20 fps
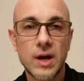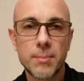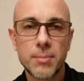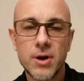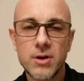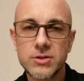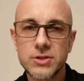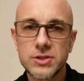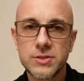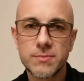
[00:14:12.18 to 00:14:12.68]
I
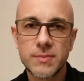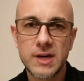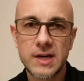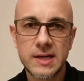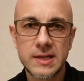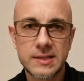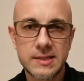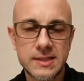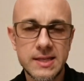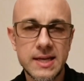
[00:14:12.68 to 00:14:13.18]
purchased
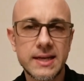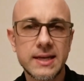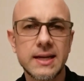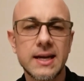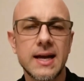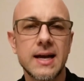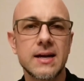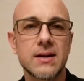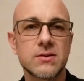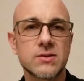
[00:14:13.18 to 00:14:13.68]
my second
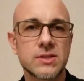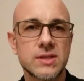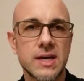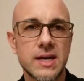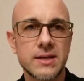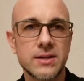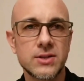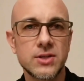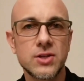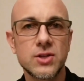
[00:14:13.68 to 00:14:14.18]
house,
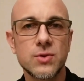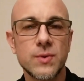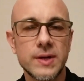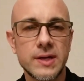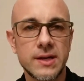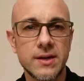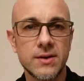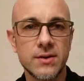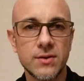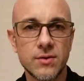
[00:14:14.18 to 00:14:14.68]
I knew I
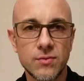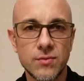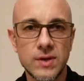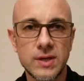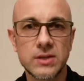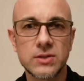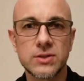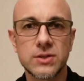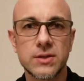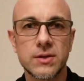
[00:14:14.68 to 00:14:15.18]
needed a
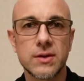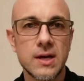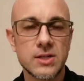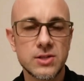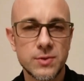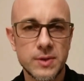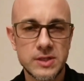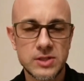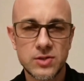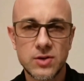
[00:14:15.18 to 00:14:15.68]
realtor,
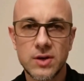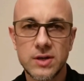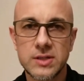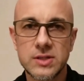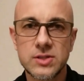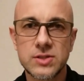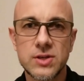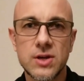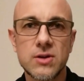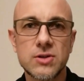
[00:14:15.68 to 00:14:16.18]
so I started
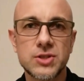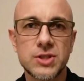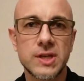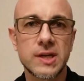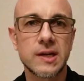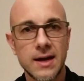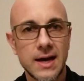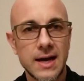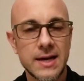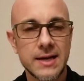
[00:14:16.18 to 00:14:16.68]

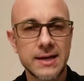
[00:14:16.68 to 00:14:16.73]
searching. I